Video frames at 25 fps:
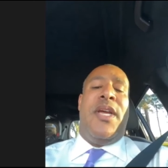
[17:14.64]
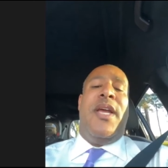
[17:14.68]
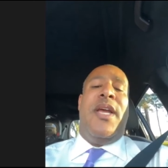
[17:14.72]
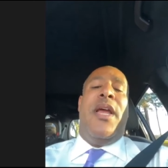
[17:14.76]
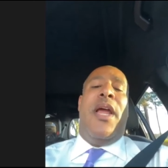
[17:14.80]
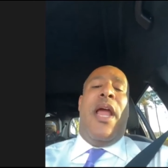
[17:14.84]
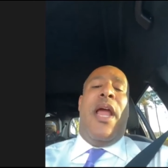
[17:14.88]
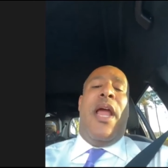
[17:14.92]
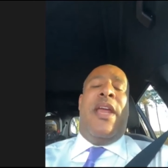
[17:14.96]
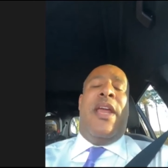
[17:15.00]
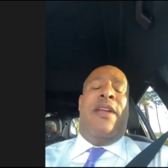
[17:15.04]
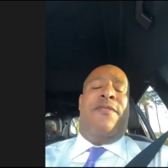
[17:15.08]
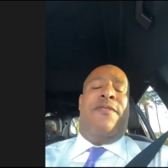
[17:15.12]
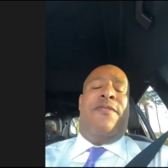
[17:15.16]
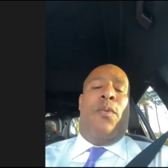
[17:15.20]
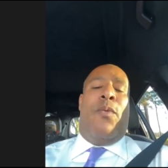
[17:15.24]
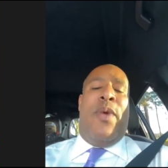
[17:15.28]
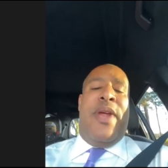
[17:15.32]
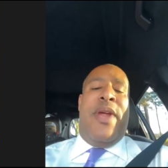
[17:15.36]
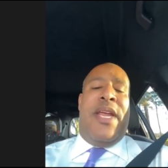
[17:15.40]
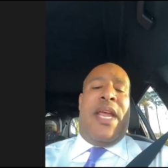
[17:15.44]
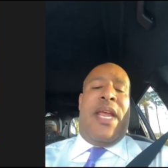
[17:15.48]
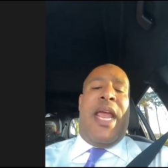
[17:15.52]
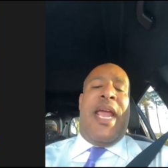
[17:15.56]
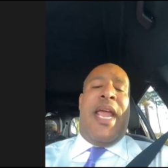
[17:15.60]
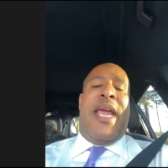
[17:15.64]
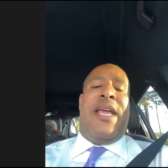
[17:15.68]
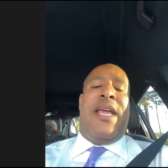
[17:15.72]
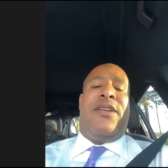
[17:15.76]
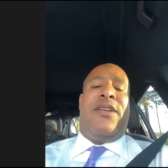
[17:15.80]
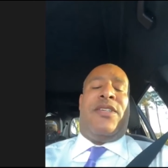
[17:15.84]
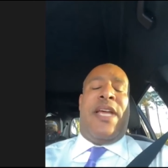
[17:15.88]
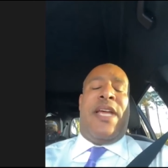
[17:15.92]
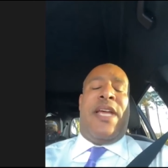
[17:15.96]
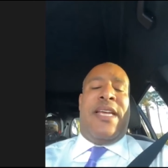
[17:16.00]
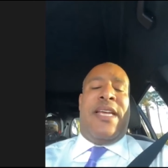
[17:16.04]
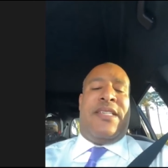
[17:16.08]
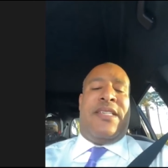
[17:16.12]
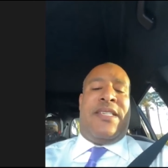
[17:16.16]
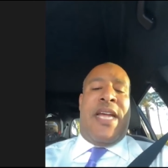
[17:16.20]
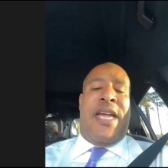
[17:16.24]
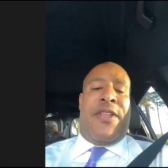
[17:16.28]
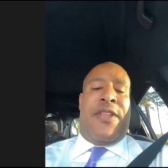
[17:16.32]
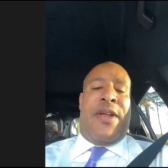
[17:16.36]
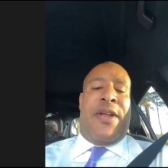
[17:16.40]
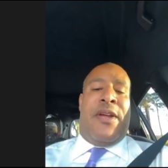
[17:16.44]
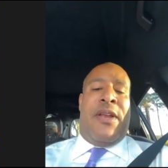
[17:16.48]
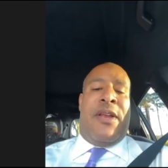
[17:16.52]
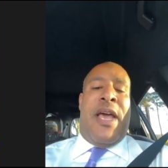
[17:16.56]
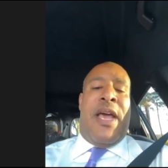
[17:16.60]
And if we can't take South
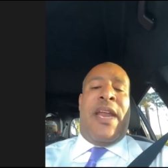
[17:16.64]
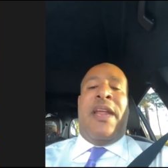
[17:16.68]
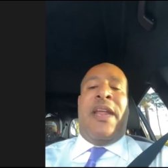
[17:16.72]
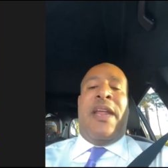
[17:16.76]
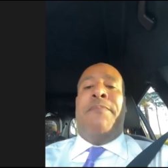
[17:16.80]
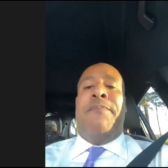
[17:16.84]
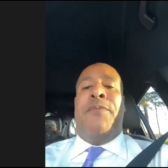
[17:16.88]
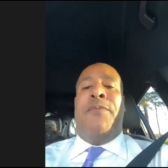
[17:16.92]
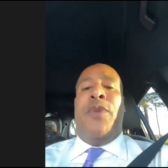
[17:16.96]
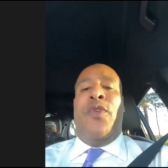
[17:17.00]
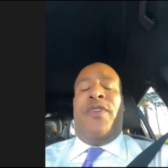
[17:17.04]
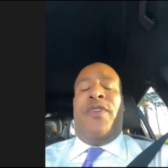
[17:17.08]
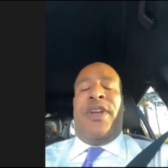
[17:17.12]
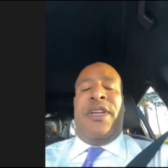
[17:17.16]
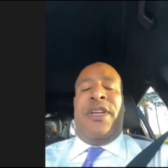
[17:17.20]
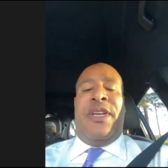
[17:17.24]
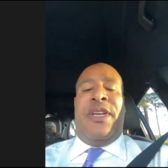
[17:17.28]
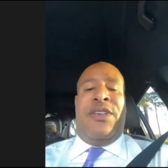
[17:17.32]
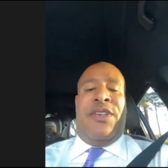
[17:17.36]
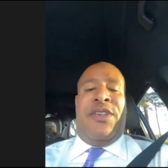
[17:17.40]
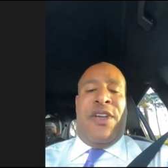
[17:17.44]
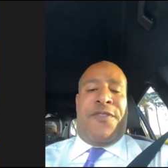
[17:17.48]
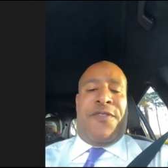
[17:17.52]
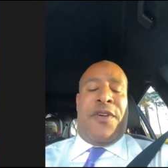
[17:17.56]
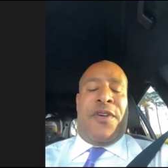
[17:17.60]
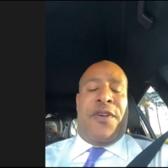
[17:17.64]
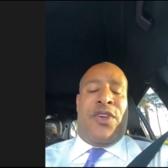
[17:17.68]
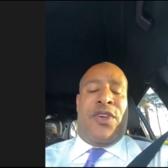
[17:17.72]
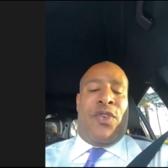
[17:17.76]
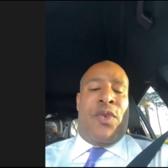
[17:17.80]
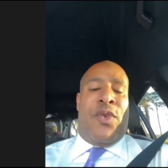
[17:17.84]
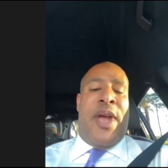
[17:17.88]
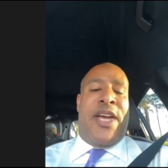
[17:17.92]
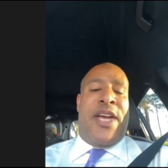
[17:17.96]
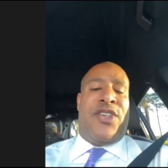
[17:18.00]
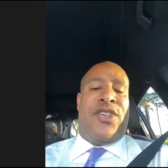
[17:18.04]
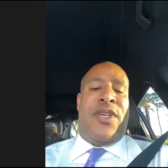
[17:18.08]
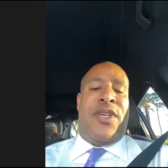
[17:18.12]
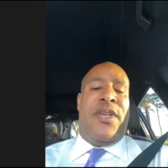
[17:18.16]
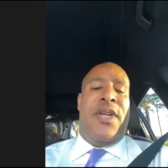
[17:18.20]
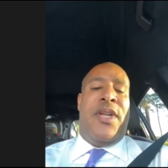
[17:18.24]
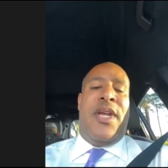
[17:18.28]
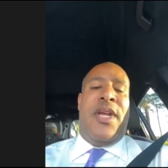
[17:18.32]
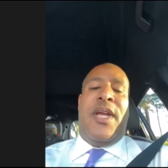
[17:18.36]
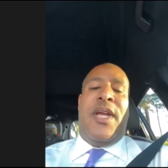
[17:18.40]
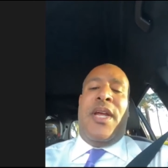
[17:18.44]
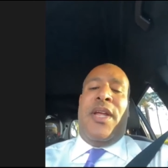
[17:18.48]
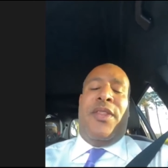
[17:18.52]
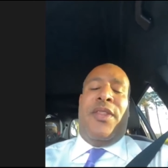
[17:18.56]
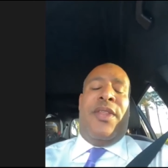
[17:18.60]
Carolina and move it in a different direction,
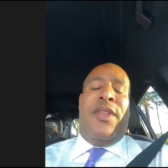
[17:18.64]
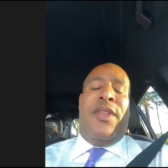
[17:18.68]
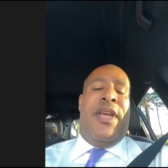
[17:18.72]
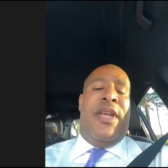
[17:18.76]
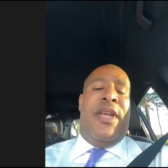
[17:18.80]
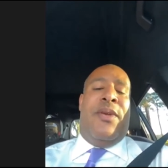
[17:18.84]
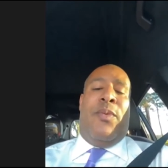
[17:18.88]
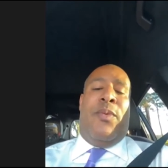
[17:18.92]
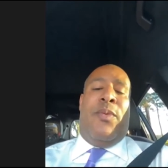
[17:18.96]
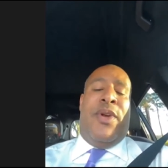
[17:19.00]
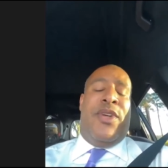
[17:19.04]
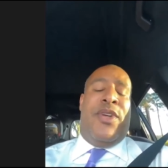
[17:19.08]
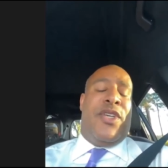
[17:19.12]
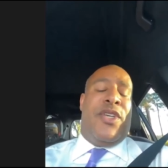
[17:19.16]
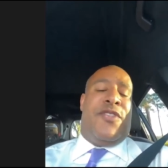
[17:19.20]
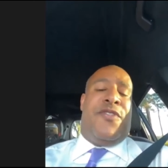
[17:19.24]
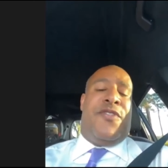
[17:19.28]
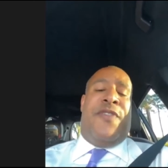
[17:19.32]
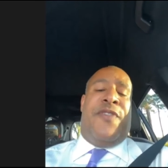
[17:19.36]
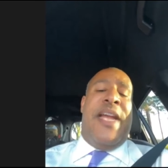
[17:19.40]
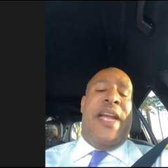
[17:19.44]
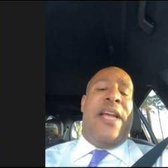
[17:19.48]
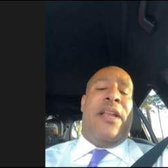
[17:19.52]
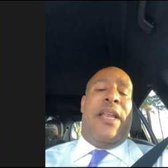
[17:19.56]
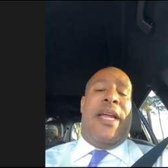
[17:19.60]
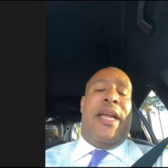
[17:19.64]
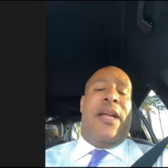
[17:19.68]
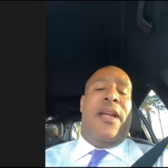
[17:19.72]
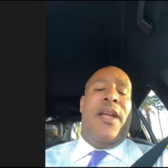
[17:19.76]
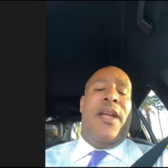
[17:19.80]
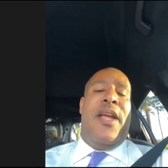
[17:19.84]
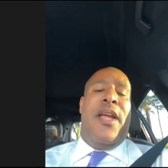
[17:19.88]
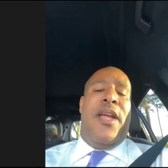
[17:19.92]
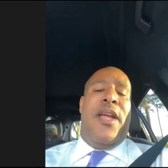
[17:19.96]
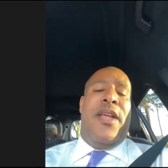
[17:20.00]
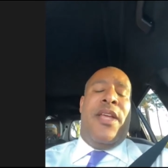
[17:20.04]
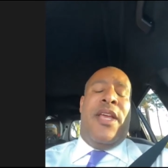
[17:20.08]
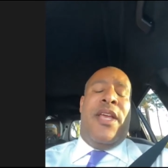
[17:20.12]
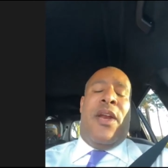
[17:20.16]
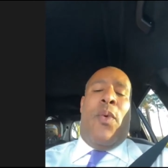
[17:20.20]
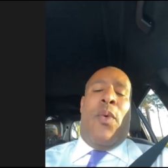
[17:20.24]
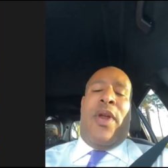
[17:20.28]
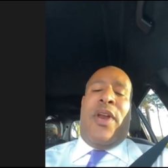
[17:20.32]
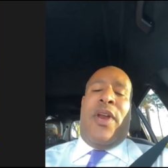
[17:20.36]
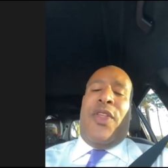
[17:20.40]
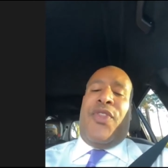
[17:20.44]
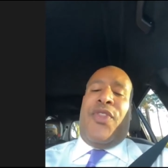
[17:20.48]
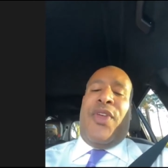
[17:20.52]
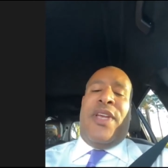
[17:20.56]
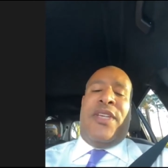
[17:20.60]
then we're just failing. You know, one
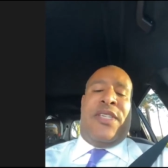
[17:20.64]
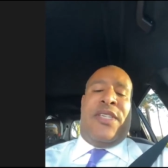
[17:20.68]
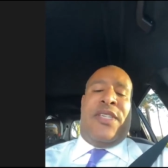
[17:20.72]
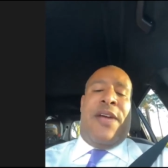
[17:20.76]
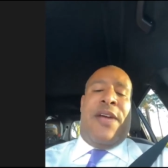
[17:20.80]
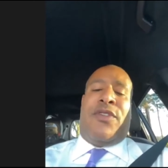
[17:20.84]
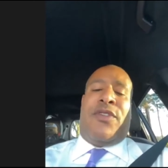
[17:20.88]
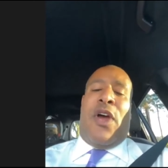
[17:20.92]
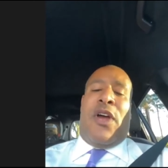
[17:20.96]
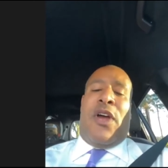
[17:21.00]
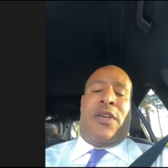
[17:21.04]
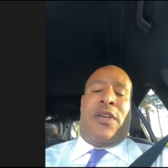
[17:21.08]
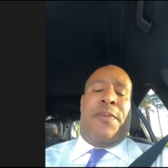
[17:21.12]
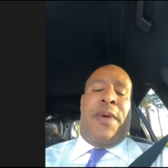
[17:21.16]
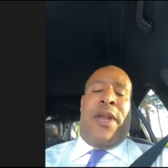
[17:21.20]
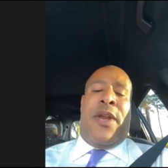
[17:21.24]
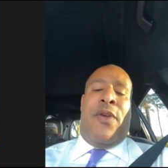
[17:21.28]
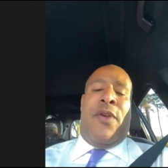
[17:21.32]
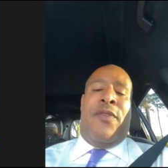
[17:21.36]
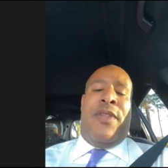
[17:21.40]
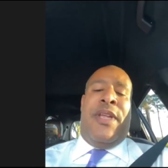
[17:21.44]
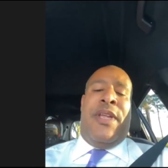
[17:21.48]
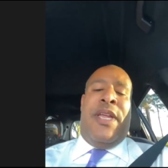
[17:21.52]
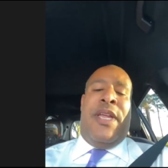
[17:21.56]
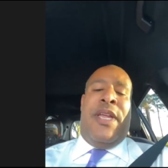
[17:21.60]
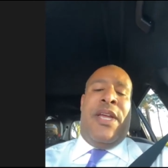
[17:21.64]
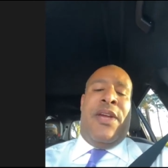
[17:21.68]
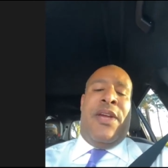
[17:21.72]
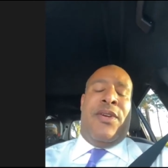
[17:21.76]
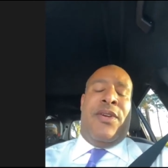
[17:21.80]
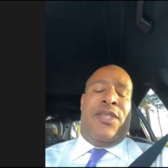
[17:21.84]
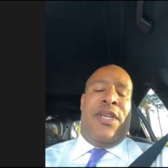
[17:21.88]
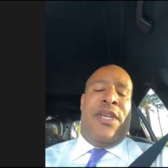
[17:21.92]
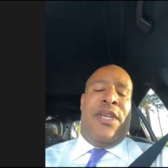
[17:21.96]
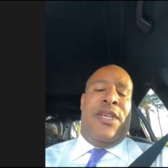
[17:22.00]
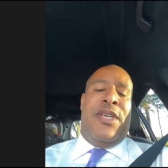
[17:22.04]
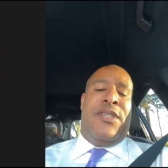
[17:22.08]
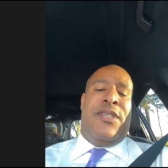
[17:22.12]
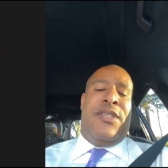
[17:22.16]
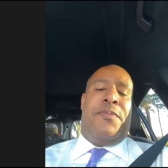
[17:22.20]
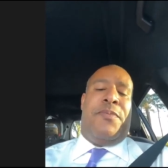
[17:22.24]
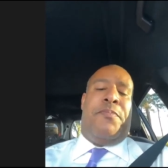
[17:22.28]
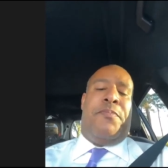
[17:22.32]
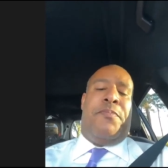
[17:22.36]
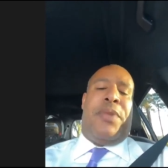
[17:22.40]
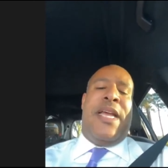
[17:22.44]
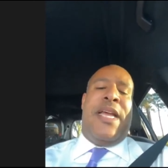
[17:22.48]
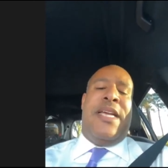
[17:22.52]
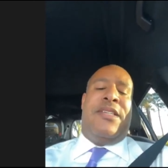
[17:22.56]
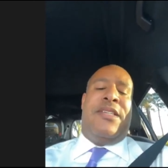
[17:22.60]
of the things I've talked about over the years is
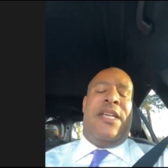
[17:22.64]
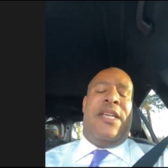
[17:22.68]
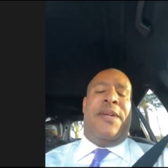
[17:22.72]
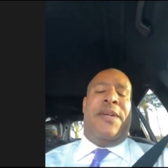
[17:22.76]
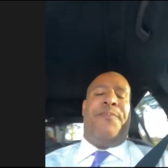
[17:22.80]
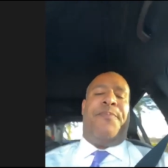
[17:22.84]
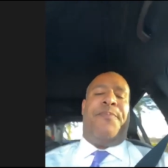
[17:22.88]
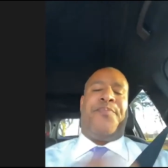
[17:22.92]
placing